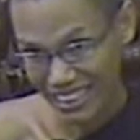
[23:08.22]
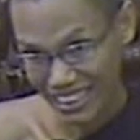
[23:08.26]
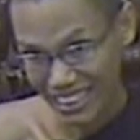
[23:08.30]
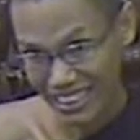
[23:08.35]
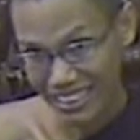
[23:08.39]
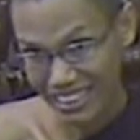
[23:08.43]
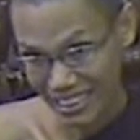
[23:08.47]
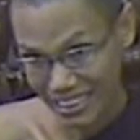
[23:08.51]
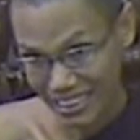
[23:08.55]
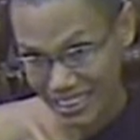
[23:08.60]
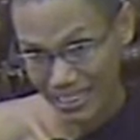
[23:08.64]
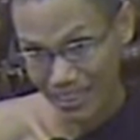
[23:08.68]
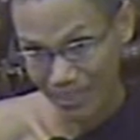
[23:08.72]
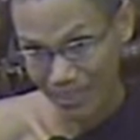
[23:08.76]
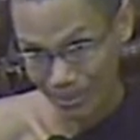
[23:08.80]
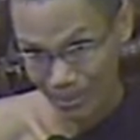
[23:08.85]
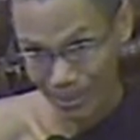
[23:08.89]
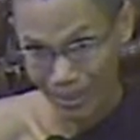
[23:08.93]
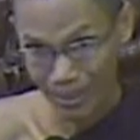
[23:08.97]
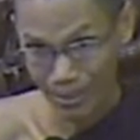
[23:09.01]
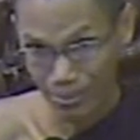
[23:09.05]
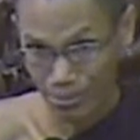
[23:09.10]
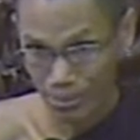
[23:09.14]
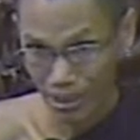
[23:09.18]
as a
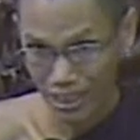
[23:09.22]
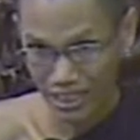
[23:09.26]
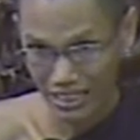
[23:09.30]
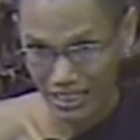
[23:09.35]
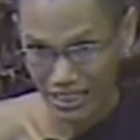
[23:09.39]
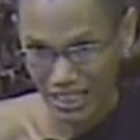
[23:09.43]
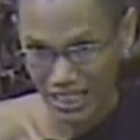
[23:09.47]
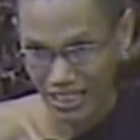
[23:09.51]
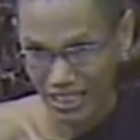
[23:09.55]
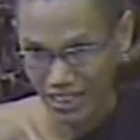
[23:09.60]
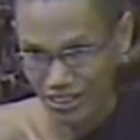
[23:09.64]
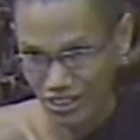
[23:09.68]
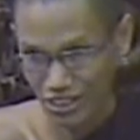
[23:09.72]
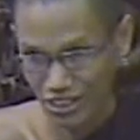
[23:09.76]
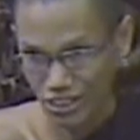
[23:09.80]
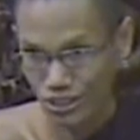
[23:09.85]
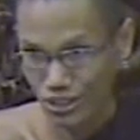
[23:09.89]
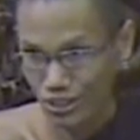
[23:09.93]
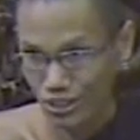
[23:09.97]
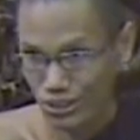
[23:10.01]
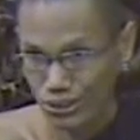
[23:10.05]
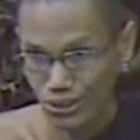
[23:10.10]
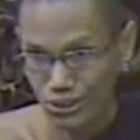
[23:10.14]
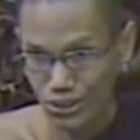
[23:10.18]
suffering person.
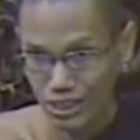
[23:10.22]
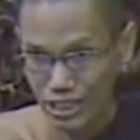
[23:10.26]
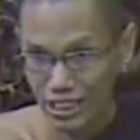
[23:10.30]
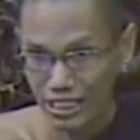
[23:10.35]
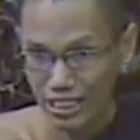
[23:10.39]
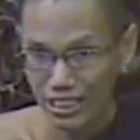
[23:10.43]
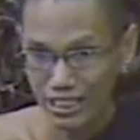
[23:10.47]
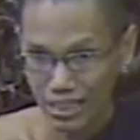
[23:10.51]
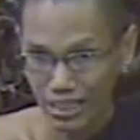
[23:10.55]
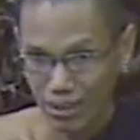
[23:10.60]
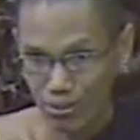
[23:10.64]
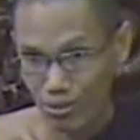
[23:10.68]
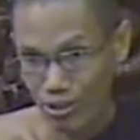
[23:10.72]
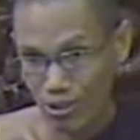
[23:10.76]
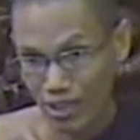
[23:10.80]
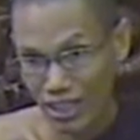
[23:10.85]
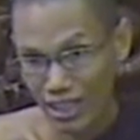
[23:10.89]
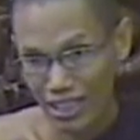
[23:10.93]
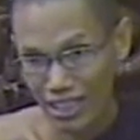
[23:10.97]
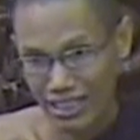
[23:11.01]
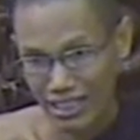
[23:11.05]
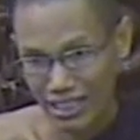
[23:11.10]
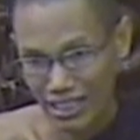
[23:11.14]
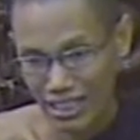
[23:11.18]
So you see
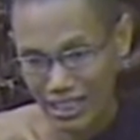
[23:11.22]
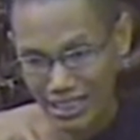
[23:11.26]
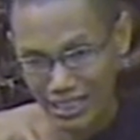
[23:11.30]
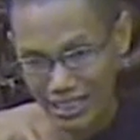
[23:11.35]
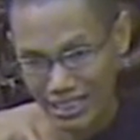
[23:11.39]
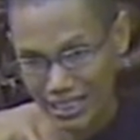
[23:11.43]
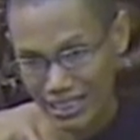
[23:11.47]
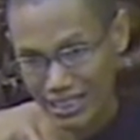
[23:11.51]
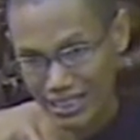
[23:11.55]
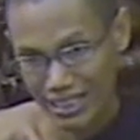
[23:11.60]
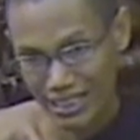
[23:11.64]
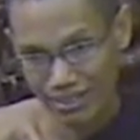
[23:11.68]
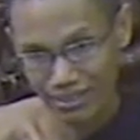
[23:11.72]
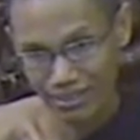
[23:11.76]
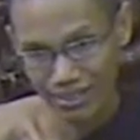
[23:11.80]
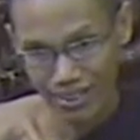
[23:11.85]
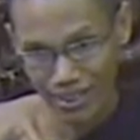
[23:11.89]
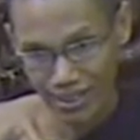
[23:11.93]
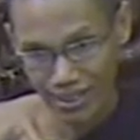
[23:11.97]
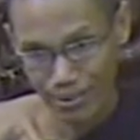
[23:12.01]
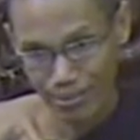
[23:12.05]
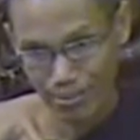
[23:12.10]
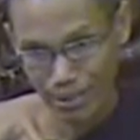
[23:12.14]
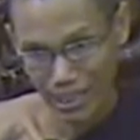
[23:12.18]
someone as a
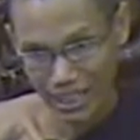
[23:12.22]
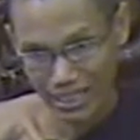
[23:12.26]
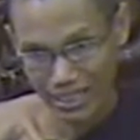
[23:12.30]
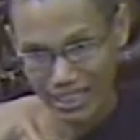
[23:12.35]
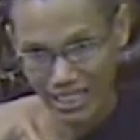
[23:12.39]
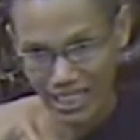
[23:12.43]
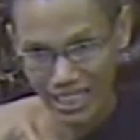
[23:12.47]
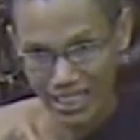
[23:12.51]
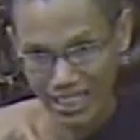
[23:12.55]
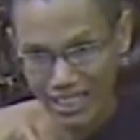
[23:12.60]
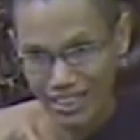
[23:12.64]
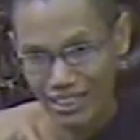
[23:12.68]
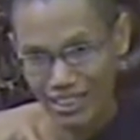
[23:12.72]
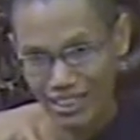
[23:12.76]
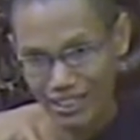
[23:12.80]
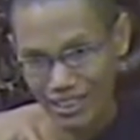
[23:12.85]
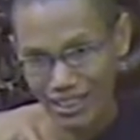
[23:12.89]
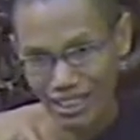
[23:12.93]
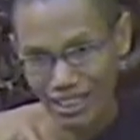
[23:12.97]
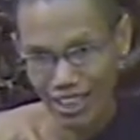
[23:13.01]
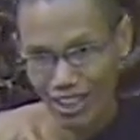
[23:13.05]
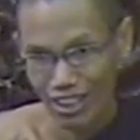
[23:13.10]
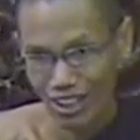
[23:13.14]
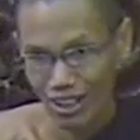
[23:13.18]
suffering person.
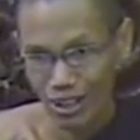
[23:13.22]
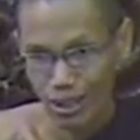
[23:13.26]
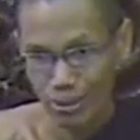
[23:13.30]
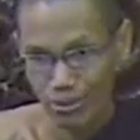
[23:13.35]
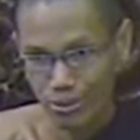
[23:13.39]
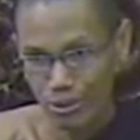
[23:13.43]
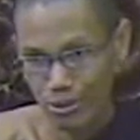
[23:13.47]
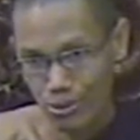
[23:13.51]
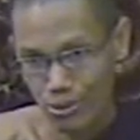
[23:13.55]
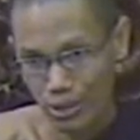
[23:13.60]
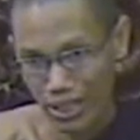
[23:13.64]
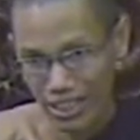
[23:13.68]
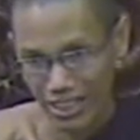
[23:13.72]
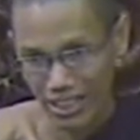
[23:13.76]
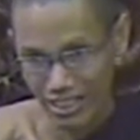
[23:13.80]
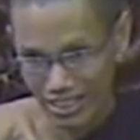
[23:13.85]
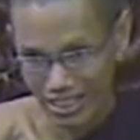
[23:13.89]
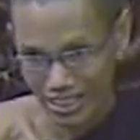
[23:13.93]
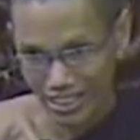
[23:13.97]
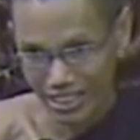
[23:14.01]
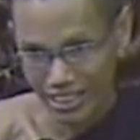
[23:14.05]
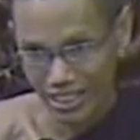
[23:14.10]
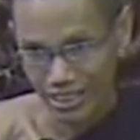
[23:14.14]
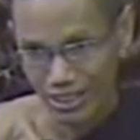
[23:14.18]
Uh, everyone
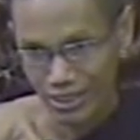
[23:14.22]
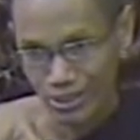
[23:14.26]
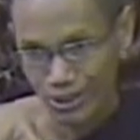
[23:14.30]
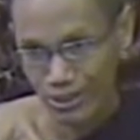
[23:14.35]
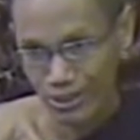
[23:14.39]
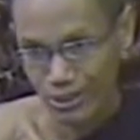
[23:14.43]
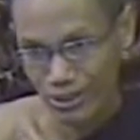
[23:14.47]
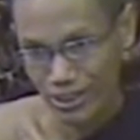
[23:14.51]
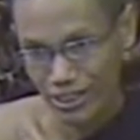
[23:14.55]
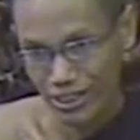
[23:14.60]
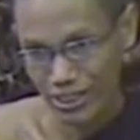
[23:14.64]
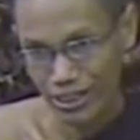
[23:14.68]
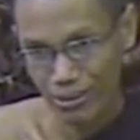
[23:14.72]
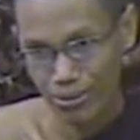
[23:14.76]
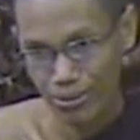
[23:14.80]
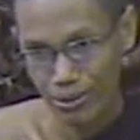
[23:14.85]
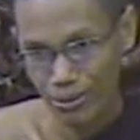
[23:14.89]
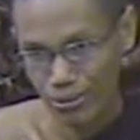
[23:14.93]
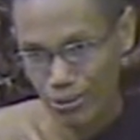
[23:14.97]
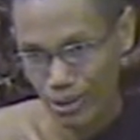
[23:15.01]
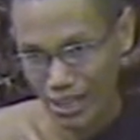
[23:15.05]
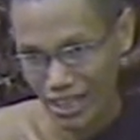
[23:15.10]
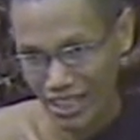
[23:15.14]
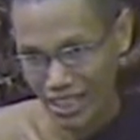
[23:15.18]
who
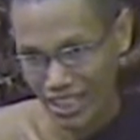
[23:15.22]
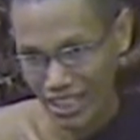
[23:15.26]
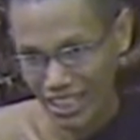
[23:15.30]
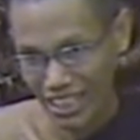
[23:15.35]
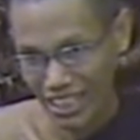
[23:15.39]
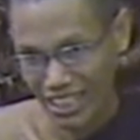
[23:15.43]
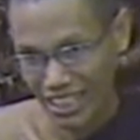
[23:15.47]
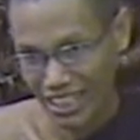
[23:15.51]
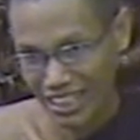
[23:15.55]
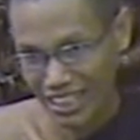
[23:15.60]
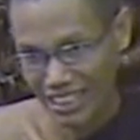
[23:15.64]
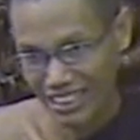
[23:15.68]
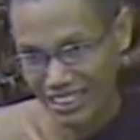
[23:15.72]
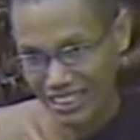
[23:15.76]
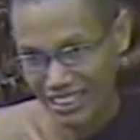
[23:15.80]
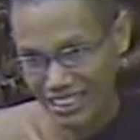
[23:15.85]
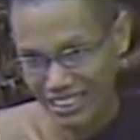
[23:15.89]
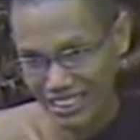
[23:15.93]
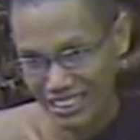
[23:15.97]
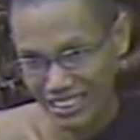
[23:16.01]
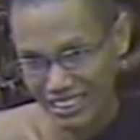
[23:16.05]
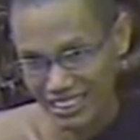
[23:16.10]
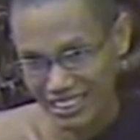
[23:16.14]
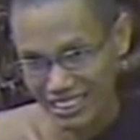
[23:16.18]
everyone uh,
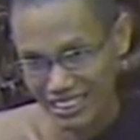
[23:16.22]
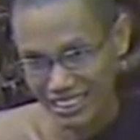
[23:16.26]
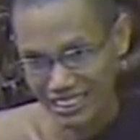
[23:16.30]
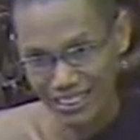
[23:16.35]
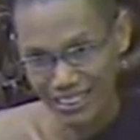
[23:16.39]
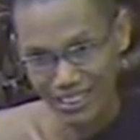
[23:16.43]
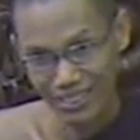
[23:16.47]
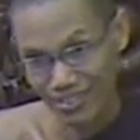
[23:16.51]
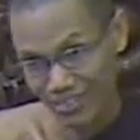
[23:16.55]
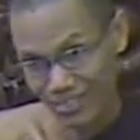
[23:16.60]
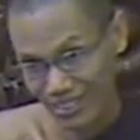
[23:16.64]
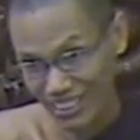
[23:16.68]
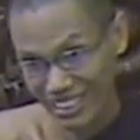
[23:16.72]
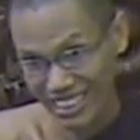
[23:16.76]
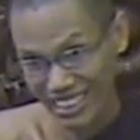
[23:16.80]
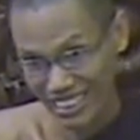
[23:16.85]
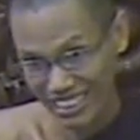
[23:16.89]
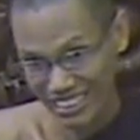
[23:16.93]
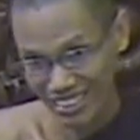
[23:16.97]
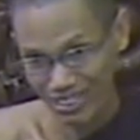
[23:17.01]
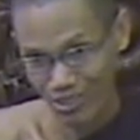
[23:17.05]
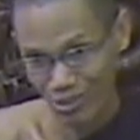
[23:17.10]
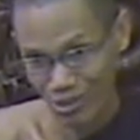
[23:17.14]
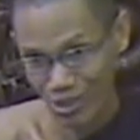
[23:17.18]

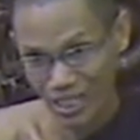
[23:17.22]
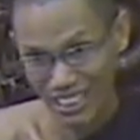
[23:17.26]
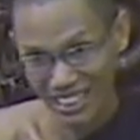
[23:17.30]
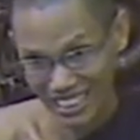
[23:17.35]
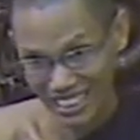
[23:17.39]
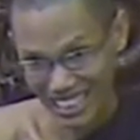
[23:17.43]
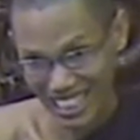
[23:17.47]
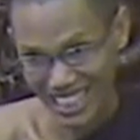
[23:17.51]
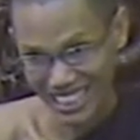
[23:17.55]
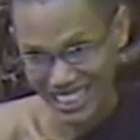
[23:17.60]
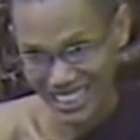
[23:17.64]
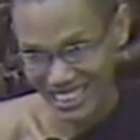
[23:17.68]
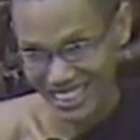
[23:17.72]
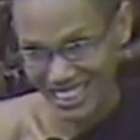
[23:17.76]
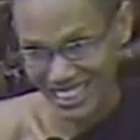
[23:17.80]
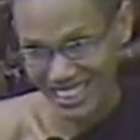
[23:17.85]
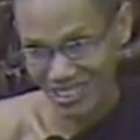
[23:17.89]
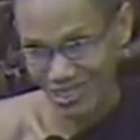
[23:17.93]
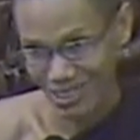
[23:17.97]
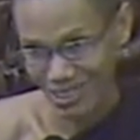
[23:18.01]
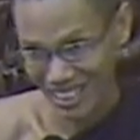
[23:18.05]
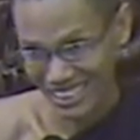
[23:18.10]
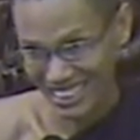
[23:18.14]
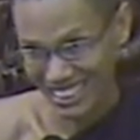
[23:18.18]
suffering one side
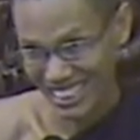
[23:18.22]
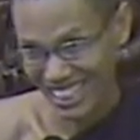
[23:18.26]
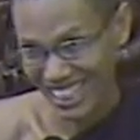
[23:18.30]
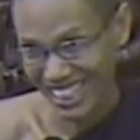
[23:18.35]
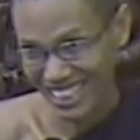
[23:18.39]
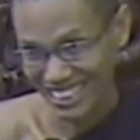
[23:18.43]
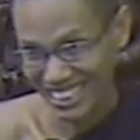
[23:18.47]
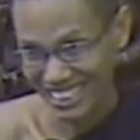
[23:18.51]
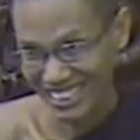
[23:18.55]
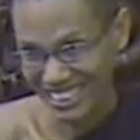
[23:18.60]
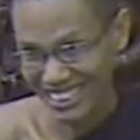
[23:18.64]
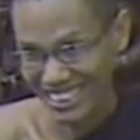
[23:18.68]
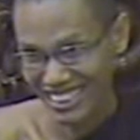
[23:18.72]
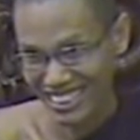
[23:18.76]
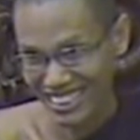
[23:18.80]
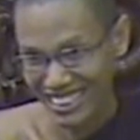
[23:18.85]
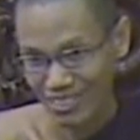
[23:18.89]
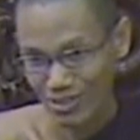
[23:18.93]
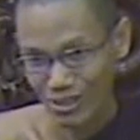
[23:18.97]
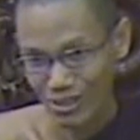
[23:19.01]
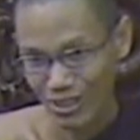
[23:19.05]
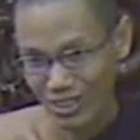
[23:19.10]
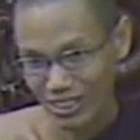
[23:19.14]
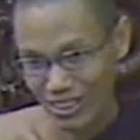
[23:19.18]
in one side.
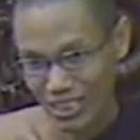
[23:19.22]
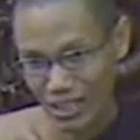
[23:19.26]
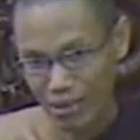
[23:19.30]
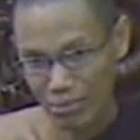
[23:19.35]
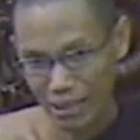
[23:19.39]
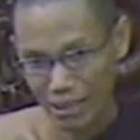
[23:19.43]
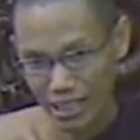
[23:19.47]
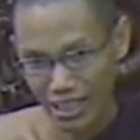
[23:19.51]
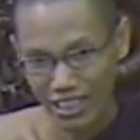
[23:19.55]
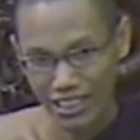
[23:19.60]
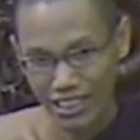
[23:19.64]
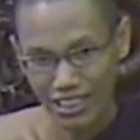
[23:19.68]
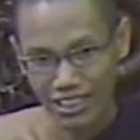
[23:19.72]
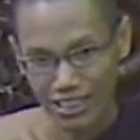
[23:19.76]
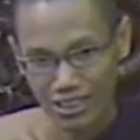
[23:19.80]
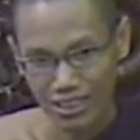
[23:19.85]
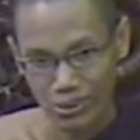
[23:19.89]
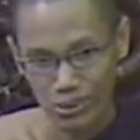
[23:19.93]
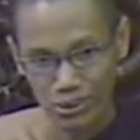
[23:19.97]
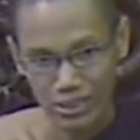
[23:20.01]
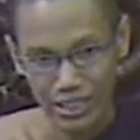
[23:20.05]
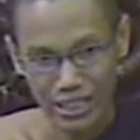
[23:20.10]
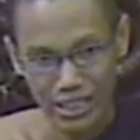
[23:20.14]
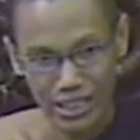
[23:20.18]
For example,
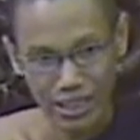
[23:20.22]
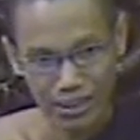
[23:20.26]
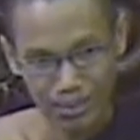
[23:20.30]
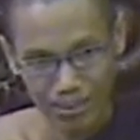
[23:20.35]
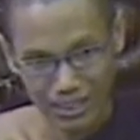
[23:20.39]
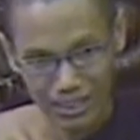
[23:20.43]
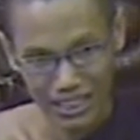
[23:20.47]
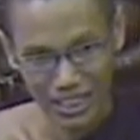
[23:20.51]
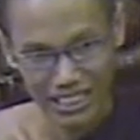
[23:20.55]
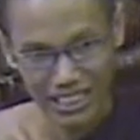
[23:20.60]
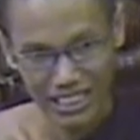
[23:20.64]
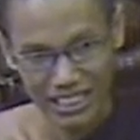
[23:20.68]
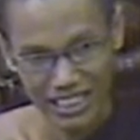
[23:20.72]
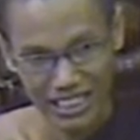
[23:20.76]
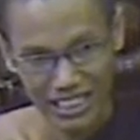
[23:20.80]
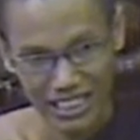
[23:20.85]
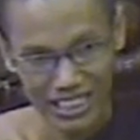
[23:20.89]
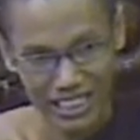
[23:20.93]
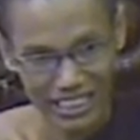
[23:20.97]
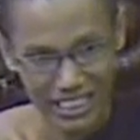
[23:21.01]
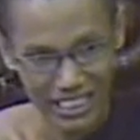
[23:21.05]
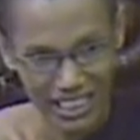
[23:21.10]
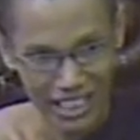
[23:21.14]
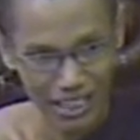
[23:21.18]
we have such a
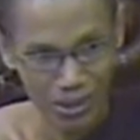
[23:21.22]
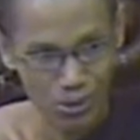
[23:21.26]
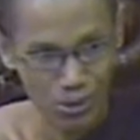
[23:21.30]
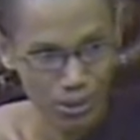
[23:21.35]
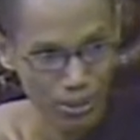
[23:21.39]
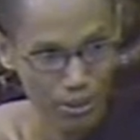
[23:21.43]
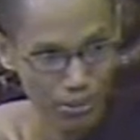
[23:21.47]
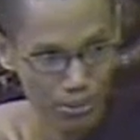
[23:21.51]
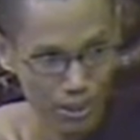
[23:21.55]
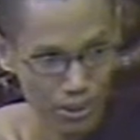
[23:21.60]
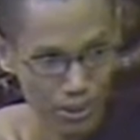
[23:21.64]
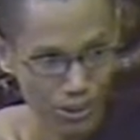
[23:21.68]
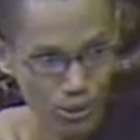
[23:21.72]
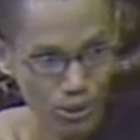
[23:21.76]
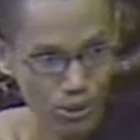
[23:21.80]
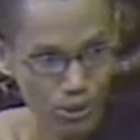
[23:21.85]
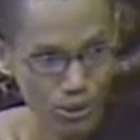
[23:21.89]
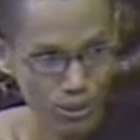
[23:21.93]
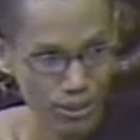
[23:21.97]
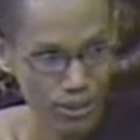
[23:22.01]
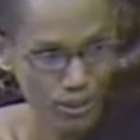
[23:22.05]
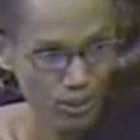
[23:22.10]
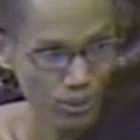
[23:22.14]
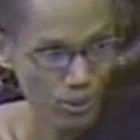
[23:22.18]
nature where we
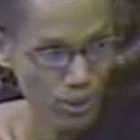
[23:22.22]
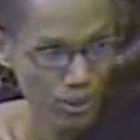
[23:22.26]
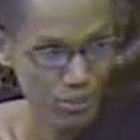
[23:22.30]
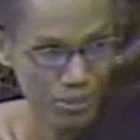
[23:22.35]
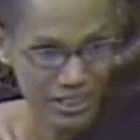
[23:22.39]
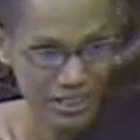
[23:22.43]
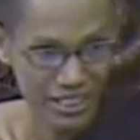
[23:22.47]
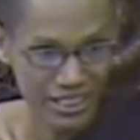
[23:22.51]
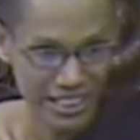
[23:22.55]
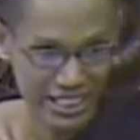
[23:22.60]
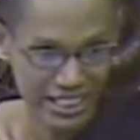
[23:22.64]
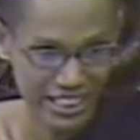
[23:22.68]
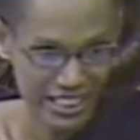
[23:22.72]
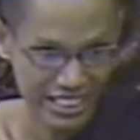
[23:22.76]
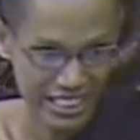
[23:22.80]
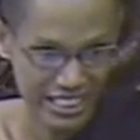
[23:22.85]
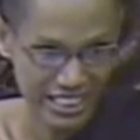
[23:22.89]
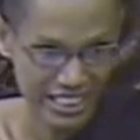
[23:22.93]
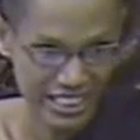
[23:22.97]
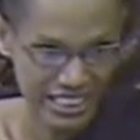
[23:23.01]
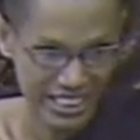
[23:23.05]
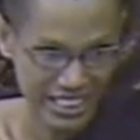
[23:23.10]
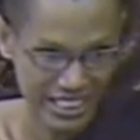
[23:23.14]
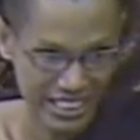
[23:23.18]
old, where we
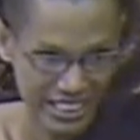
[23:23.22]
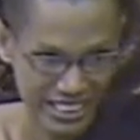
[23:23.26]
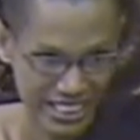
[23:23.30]
sick,